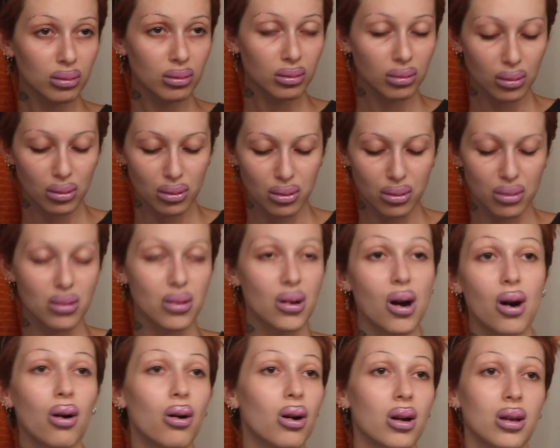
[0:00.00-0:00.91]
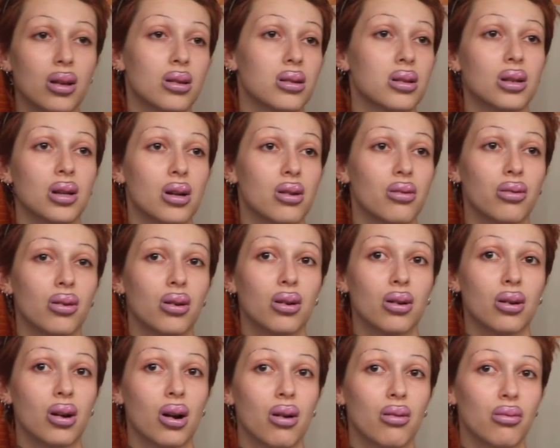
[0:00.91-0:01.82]
There's no way this is gonna
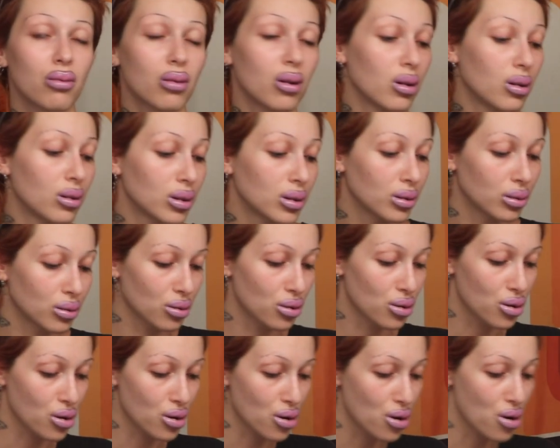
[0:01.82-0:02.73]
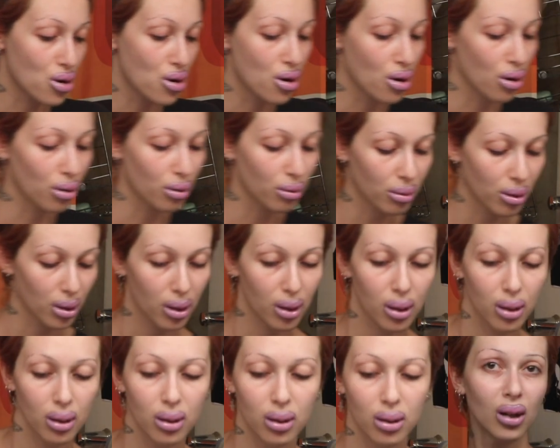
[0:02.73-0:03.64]
photograph well. Like there's no
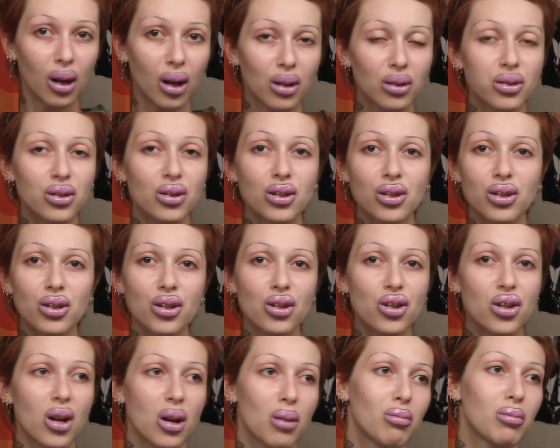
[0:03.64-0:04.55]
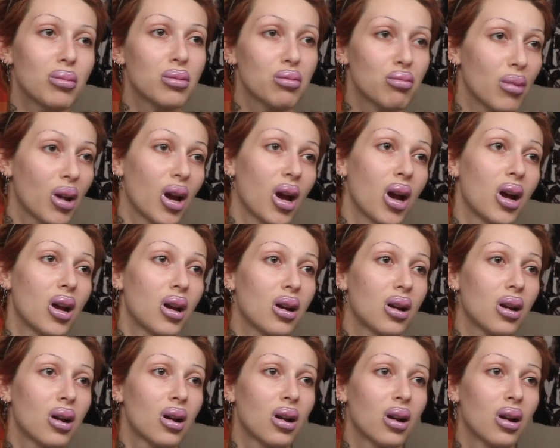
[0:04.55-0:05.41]
way. Also just the shape is bad.